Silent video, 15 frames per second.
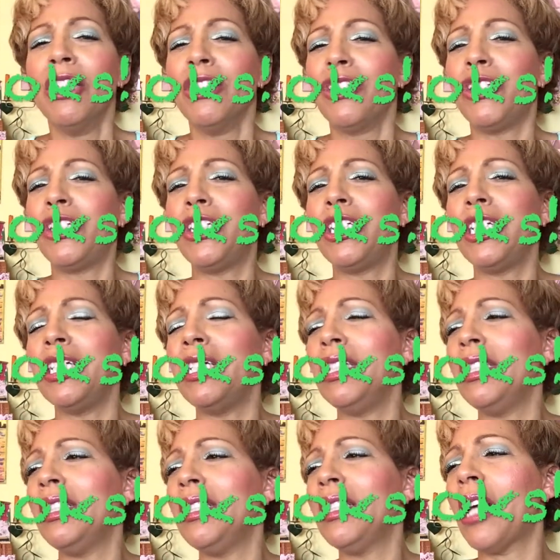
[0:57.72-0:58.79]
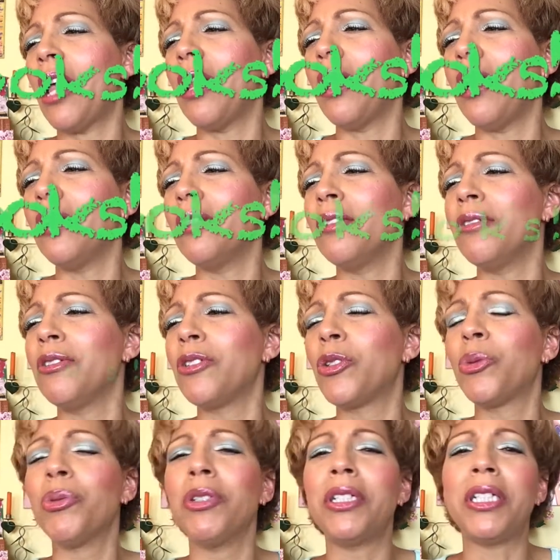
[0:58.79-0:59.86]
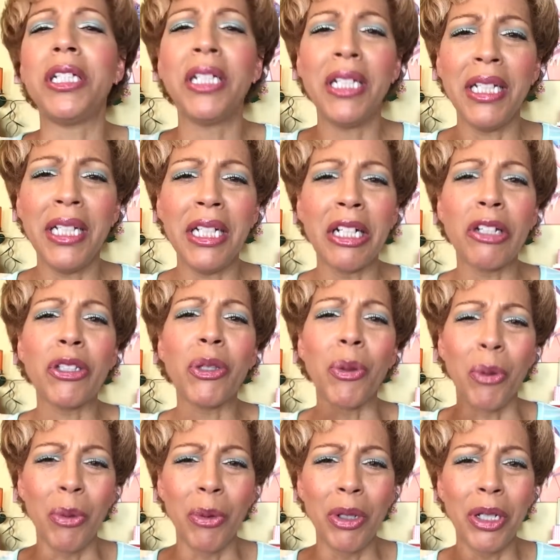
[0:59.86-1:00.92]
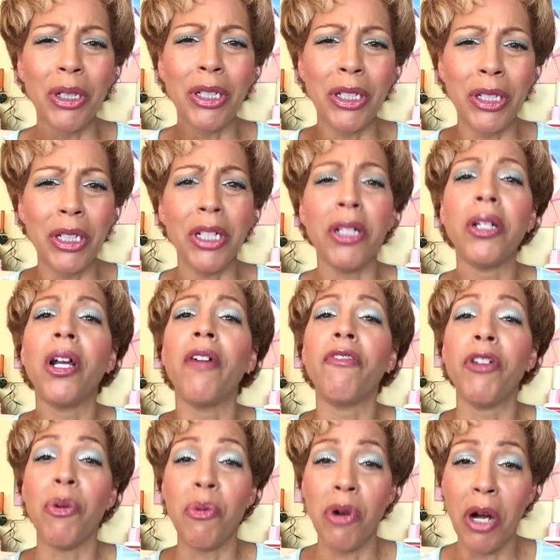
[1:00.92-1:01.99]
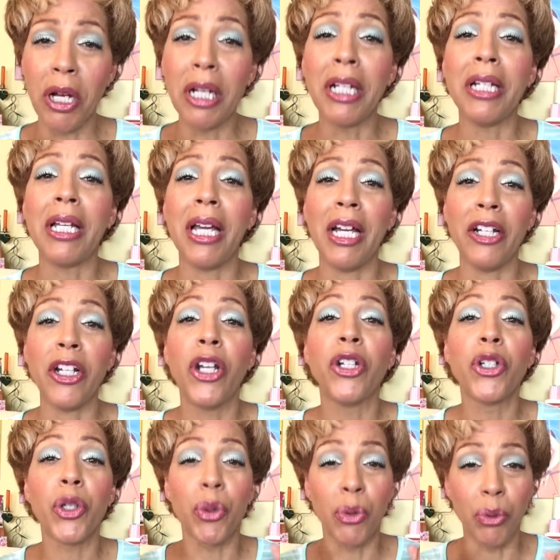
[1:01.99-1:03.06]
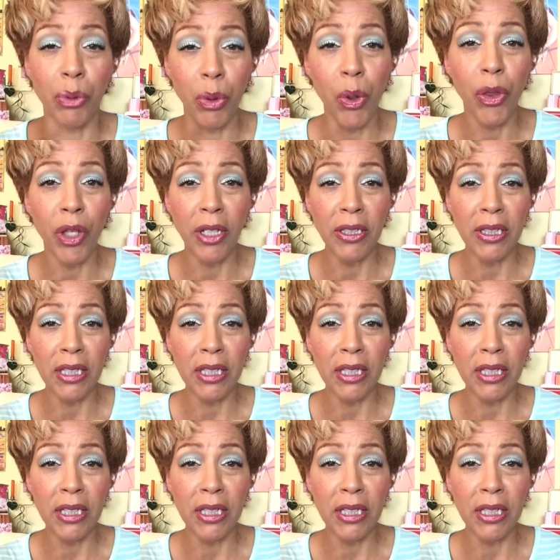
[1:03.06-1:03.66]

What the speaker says: She critiques really good if you want to get truth on